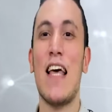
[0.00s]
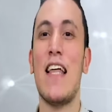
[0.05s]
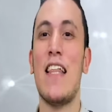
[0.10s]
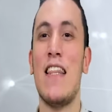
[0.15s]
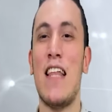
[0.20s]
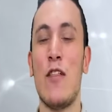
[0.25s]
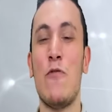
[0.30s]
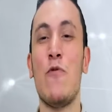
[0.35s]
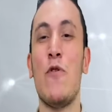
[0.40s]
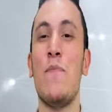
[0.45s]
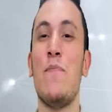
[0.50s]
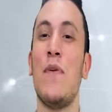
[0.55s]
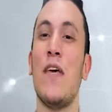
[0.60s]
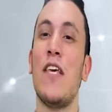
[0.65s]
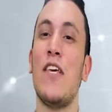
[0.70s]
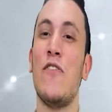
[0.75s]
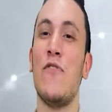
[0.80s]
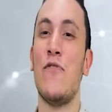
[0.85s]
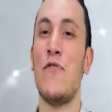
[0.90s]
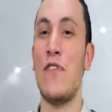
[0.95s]
That will
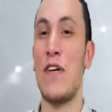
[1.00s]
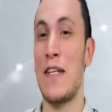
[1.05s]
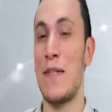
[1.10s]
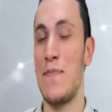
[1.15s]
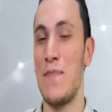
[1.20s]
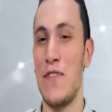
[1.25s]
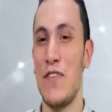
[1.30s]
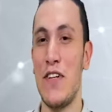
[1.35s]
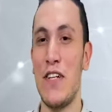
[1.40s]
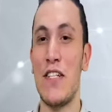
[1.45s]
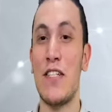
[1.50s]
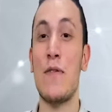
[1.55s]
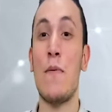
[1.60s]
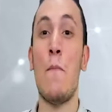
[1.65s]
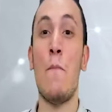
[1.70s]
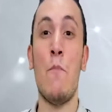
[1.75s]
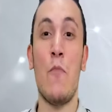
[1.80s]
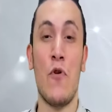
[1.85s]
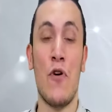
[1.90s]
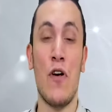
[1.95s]
make your experience
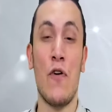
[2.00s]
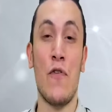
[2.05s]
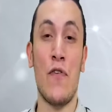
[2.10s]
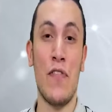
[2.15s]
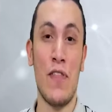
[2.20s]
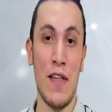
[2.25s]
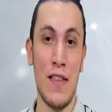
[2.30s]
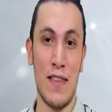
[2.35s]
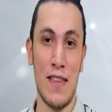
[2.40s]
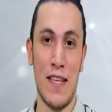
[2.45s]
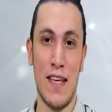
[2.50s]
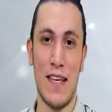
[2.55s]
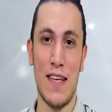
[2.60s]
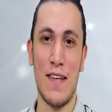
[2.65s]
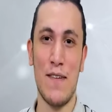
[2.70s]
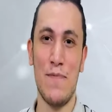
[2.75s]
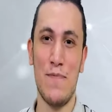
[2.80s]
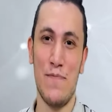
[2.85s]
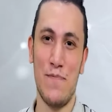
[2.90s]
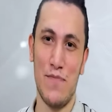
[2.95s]
more authentic.
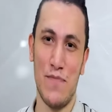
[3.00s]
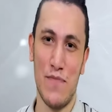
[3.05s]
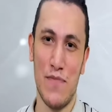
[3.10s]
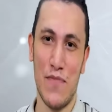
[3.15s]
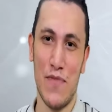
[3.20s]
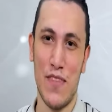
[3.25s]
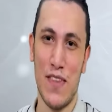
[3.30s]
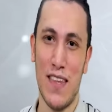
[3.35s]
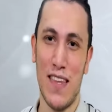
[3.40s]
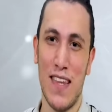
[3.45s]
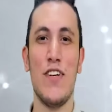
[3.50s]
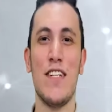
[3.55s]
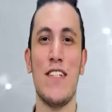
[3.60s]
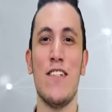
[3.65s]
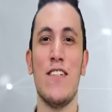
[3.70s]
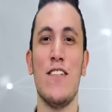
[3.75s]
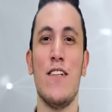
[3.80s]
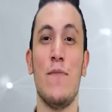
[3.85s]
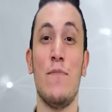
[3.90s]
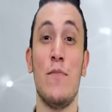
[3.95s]

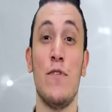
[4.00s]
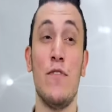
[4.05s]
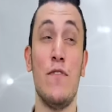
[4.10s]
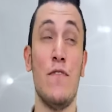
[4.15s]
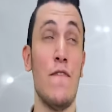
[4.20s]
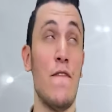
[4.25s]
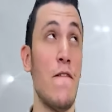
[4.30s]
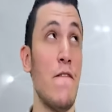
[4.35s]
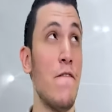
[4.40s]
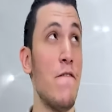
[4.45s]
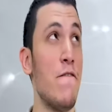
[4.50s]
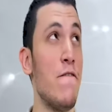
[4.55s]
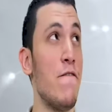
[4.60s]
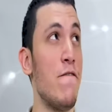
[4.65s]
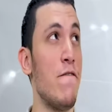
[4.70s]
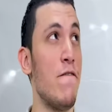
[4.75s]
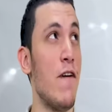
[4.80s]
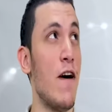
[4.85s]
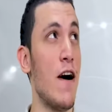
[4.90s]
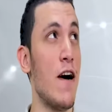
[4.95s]
Reason number
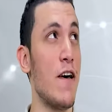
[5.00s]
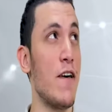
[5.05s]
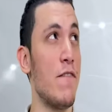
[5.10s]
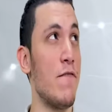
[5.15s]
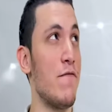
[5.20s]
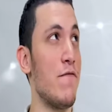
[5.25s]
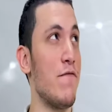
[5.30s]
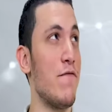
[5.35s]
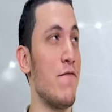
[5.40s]
5.